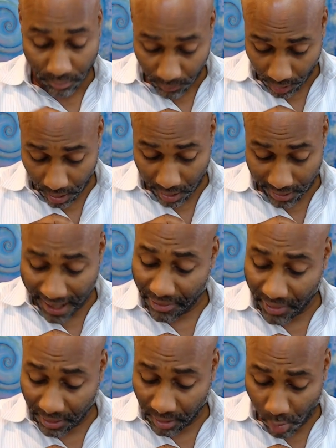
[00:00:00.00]
uh, and I
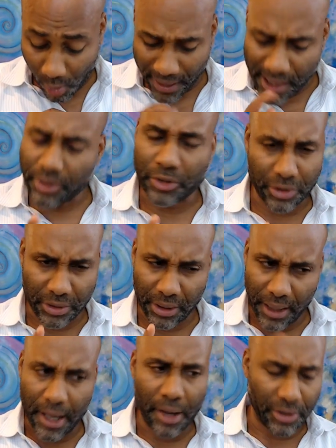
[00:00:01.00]
think the more interesting
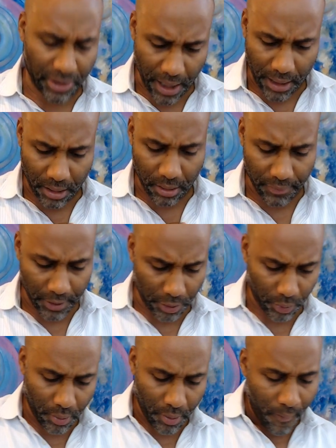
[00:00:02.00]
air sign individual,